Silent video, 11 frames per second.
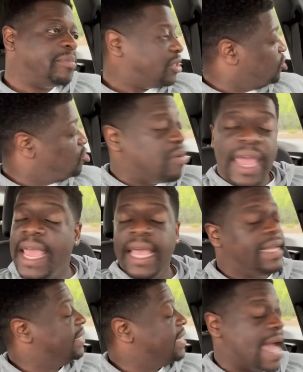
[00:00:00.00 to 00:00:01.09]
but you
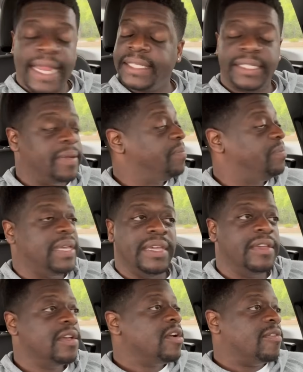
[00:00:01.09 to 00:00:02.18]
ain't got to be
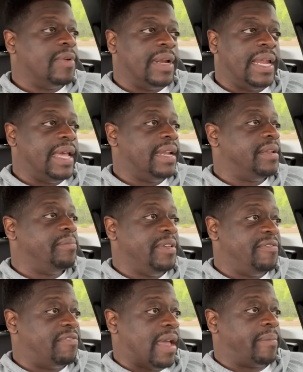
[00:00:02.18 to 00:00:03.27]
related to be
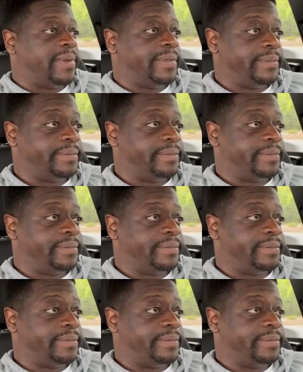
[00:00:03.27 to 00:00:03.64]
family.